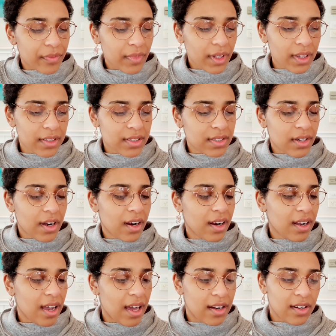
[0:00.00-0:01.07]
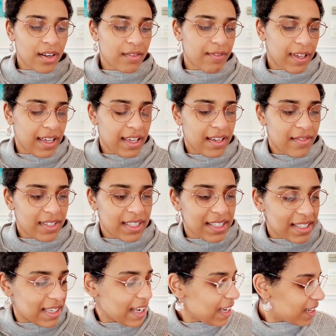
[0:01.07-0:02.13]
So I don't know if I can give a
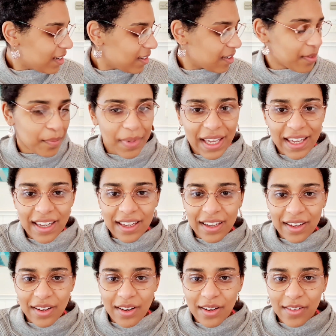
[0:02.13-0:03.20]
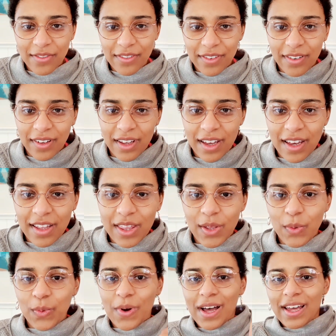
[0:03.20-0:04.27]
sneak peek of the
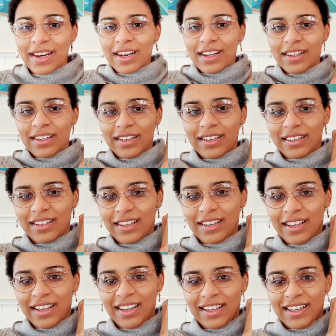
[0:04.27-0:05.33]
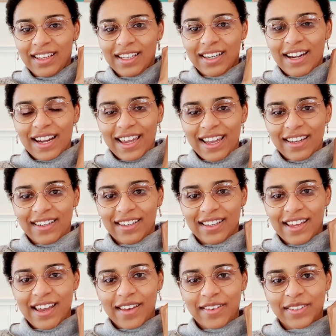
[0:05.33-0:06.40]
one. Okay,
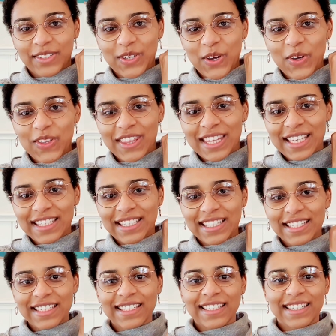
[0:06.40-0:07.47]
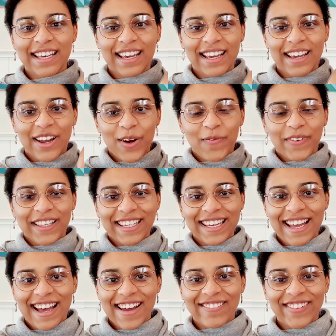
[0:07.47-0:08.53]
yeah. So this is, hopefully you
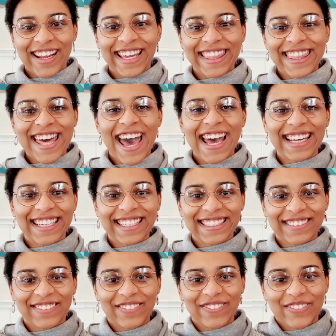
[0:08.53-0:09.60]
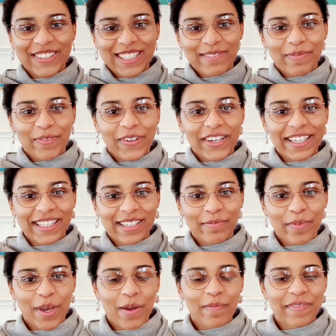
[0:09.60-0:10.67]
can't read that for spoiler
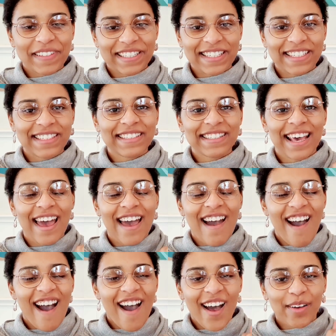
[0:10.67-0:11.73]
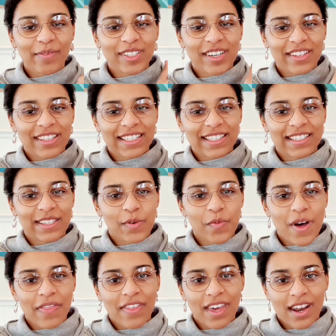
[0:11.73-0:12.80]
purposes. So this is the
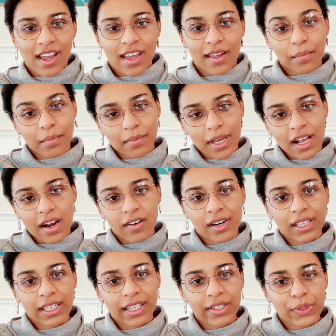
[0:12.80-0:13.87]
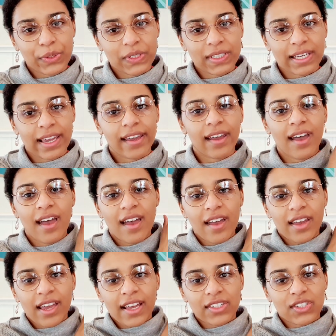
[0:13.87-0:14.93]
one that I'm currently using.
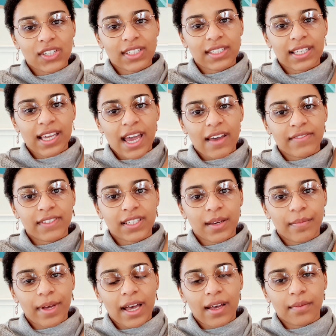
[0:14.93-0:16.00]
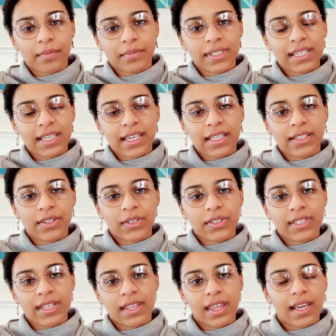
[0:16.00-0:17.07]
As you can see, I have some sticky notes
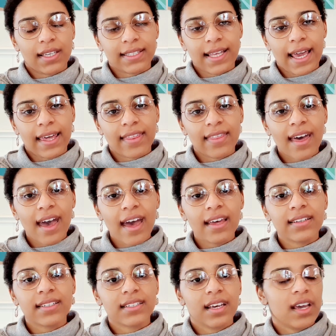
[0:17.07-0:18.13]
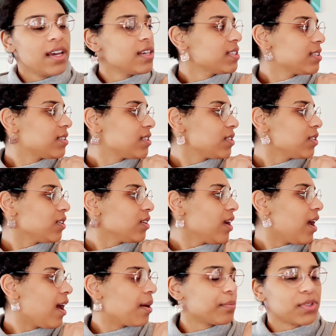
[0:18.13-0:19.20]
and things like that to
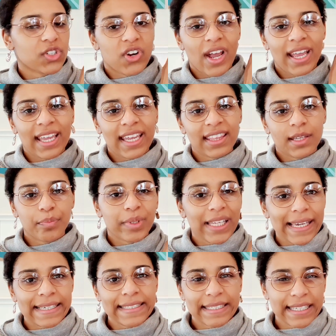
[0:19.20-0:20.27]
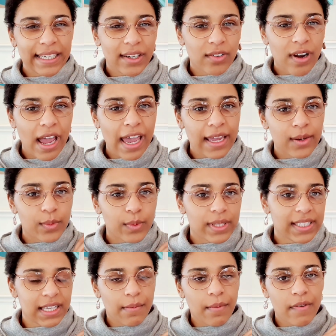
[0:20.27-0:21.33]
try and get the placing right with
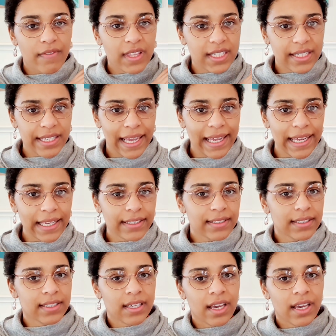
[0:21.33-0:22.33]
some of the scenes